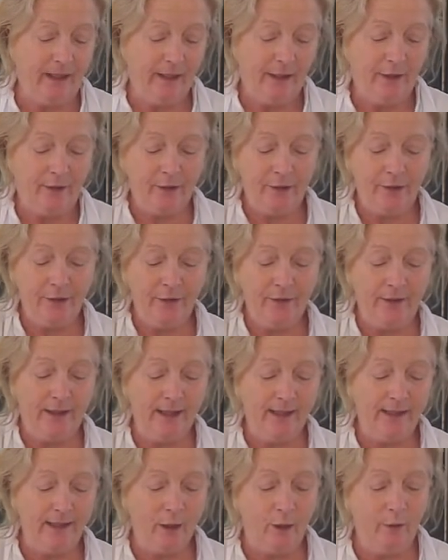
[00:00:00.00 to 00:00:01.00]
You can do
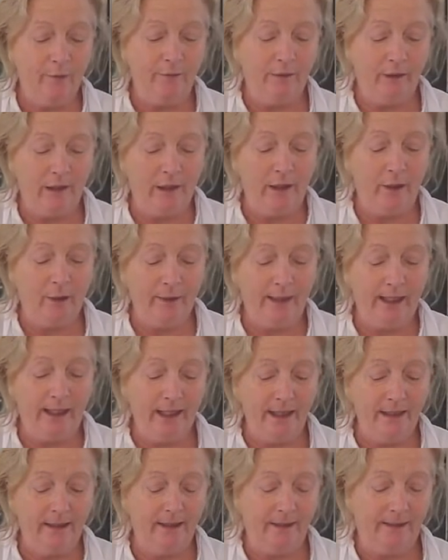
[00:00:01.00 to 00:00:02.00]
this over a low
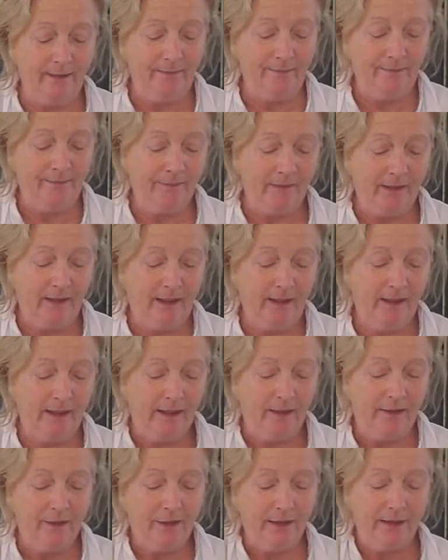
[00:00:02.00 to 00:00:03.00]
heat
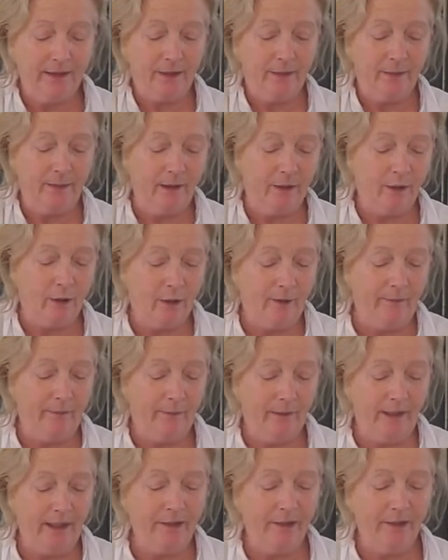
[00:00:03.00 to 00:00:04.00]
just to
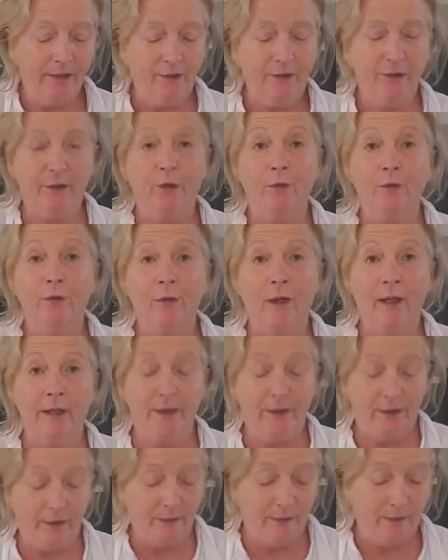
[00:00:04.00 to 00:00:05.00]
incorporate it. You don't
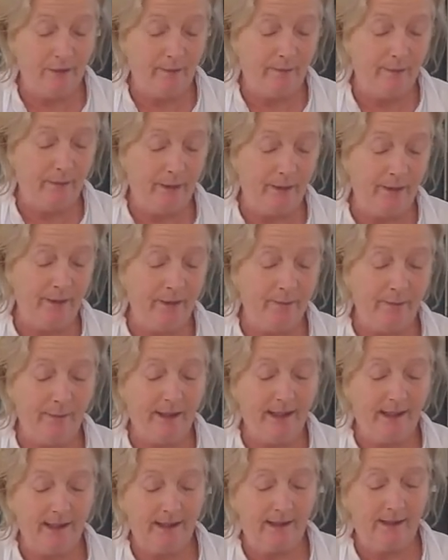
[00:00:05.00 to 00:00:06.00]
want to burn it
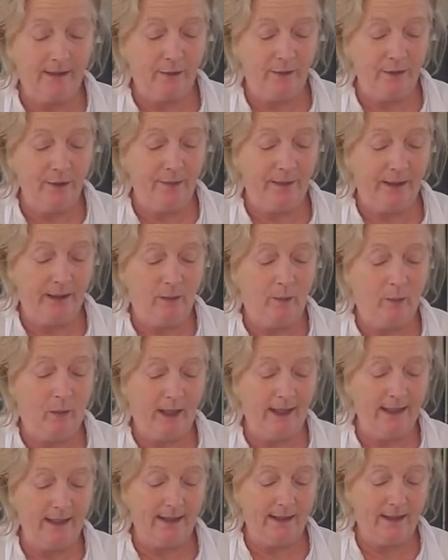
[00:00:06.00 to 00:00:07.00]
because it's going to be a
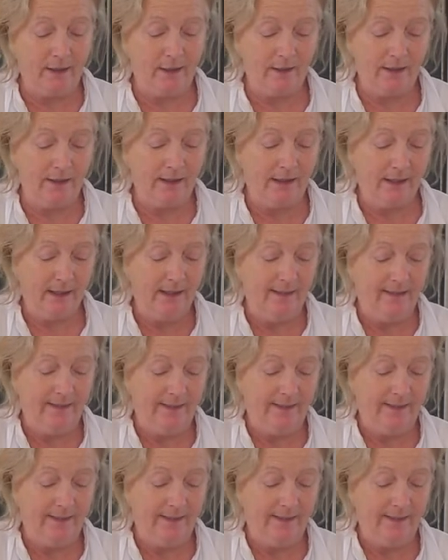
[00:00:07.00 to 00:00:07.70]
white sauce.